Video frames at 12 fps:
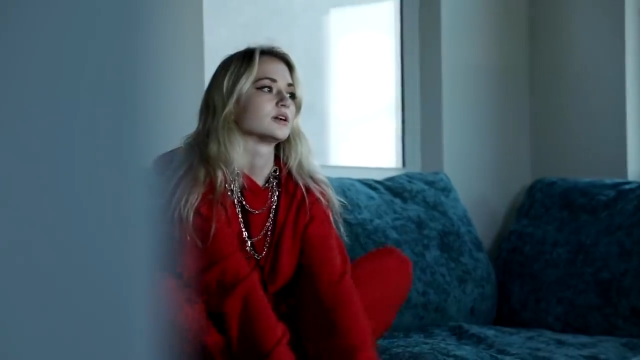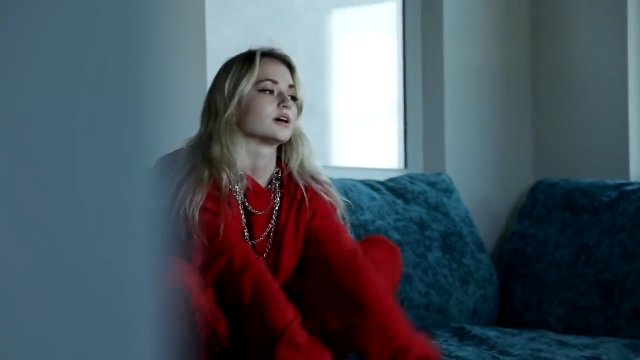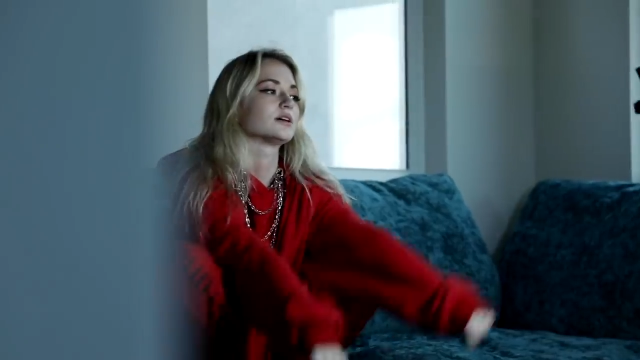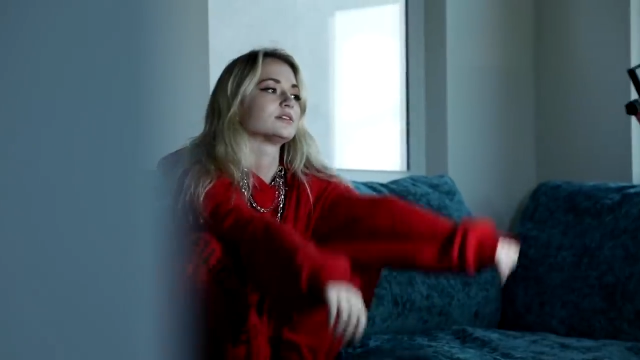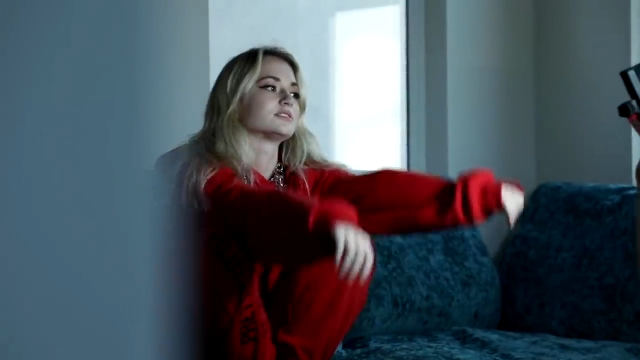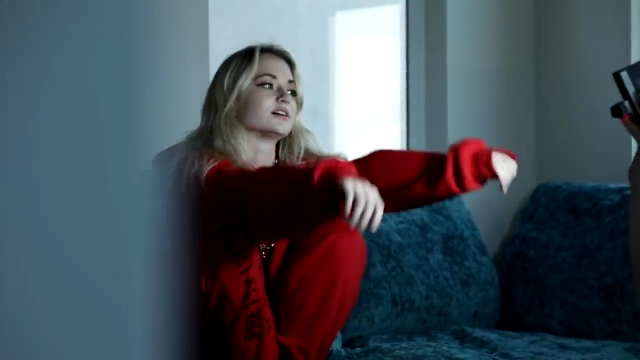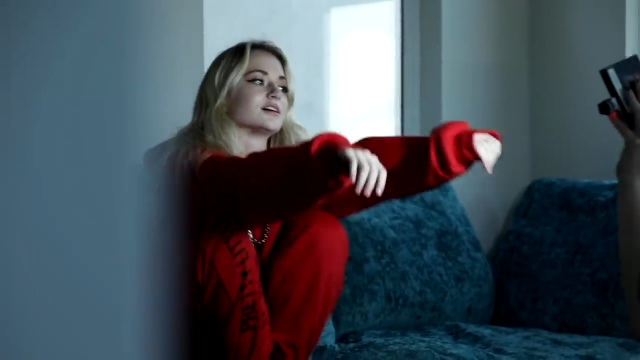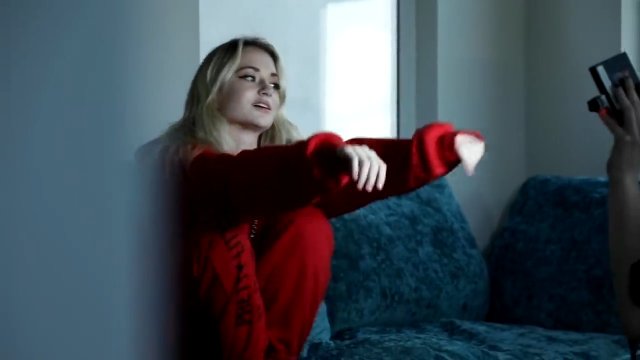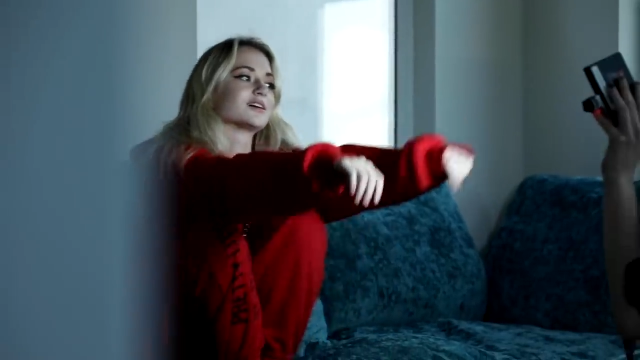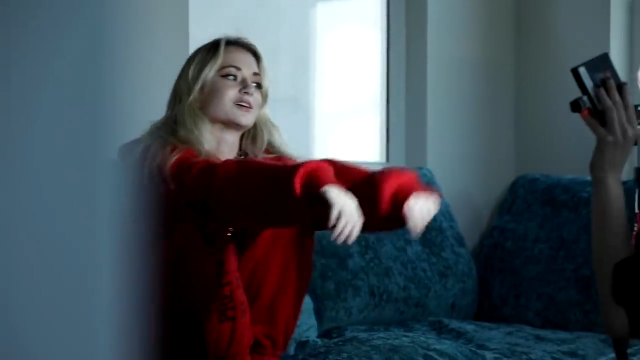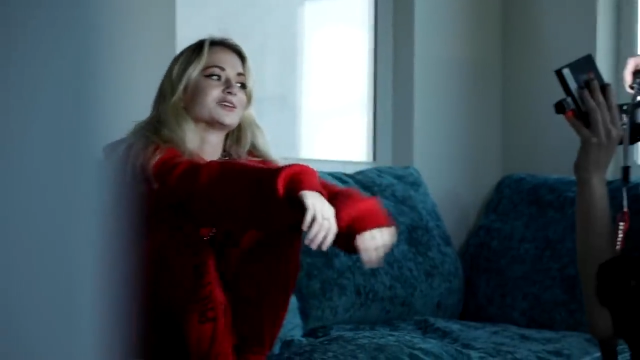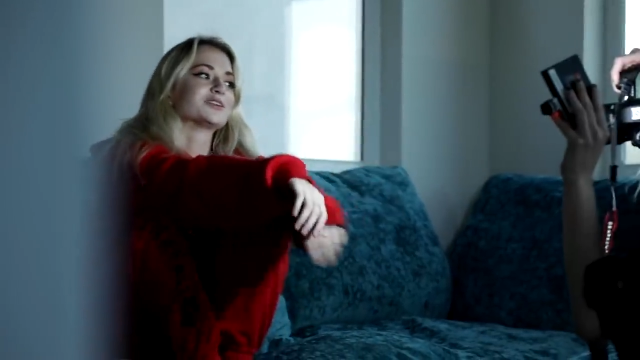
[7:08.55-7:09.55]
thought in a
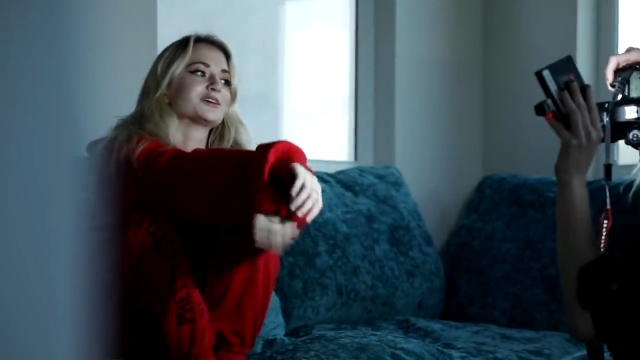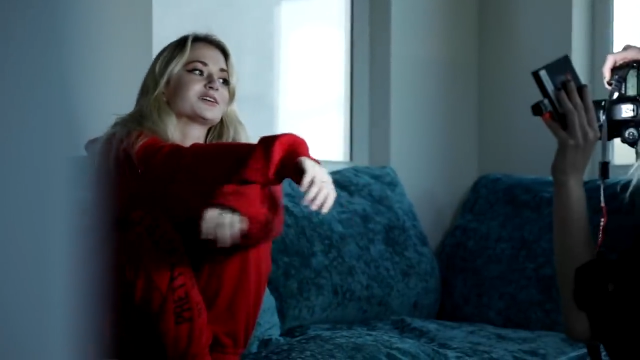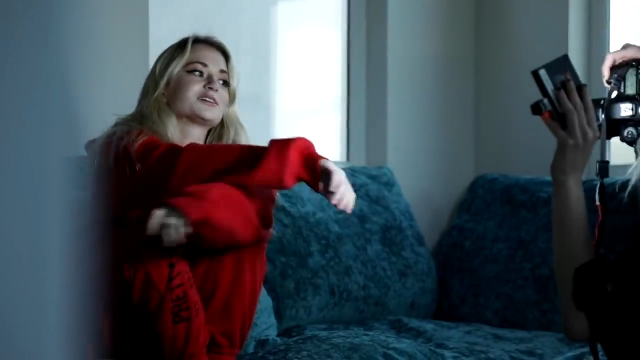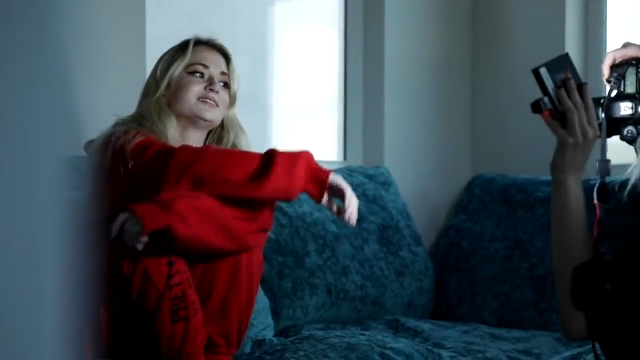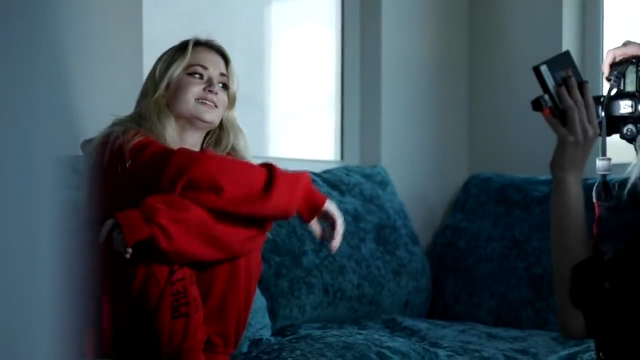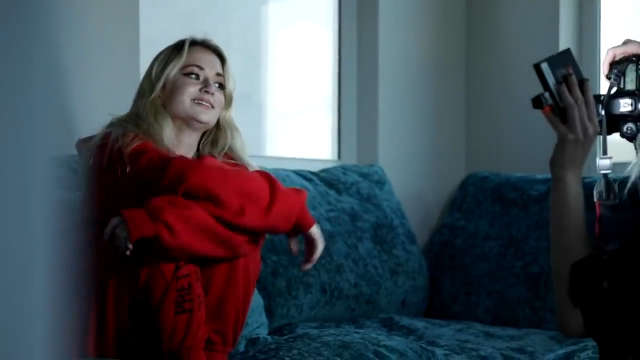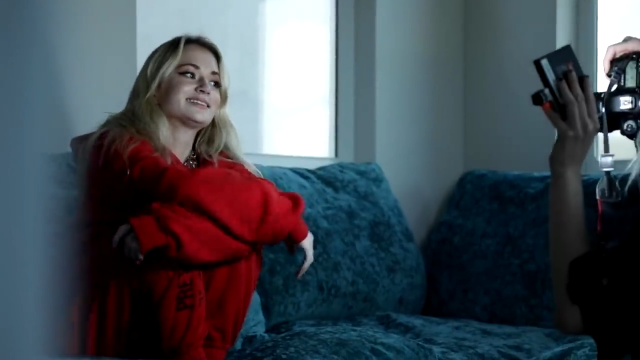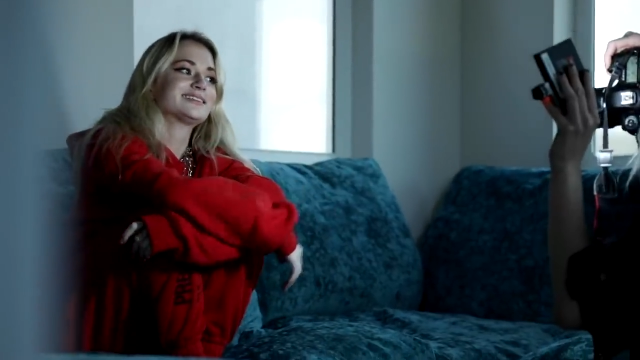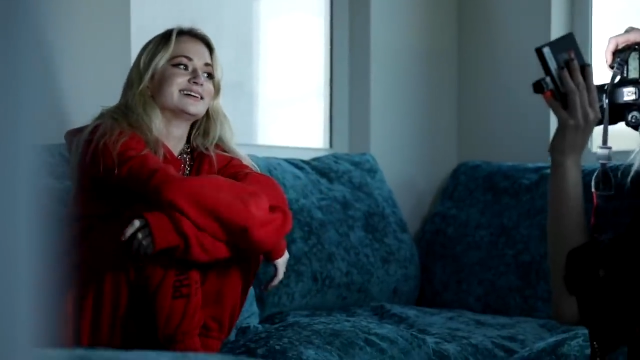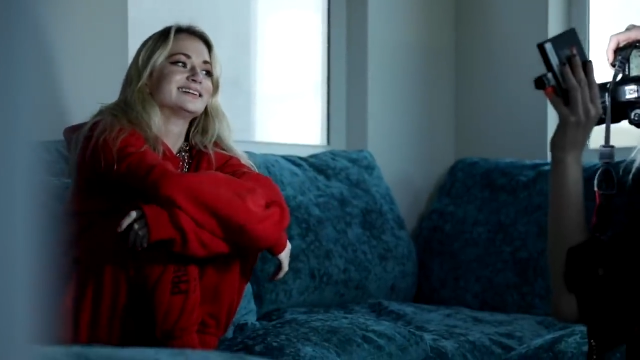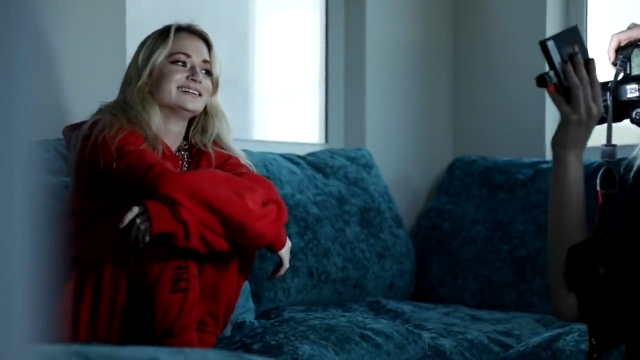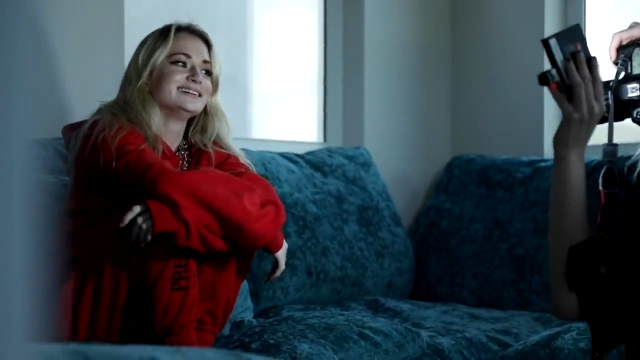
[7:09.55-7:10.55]
million years would
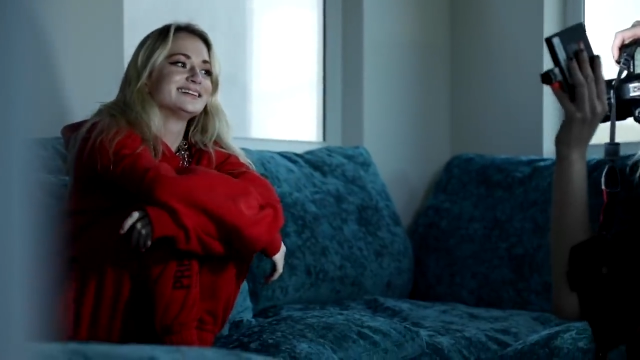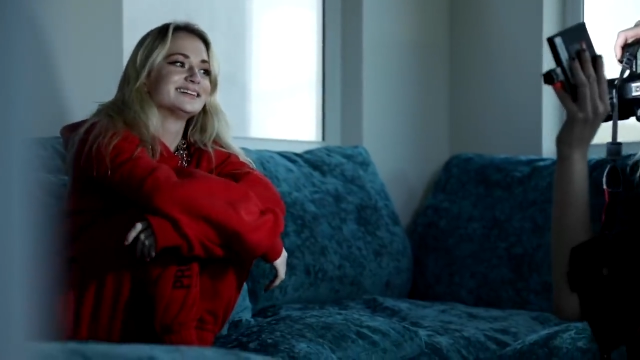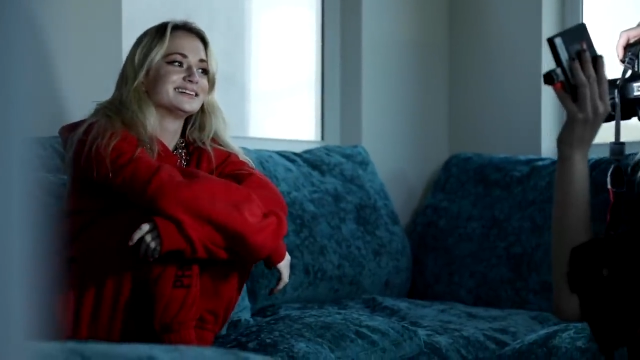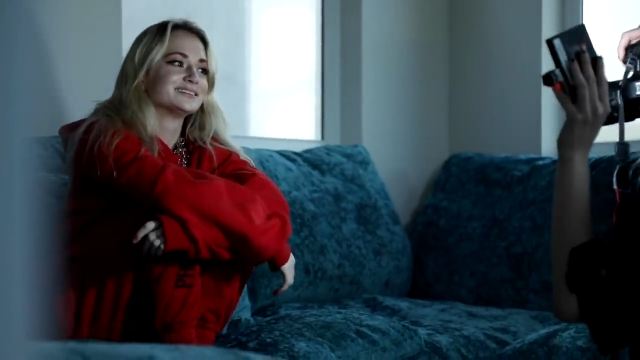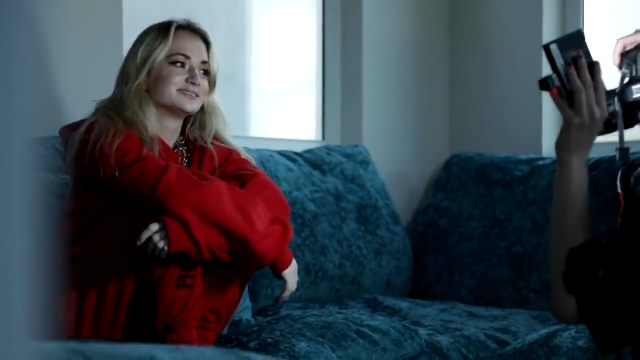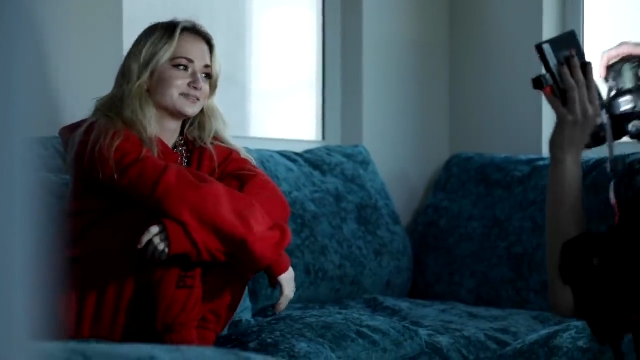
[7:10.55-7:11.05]
be possible.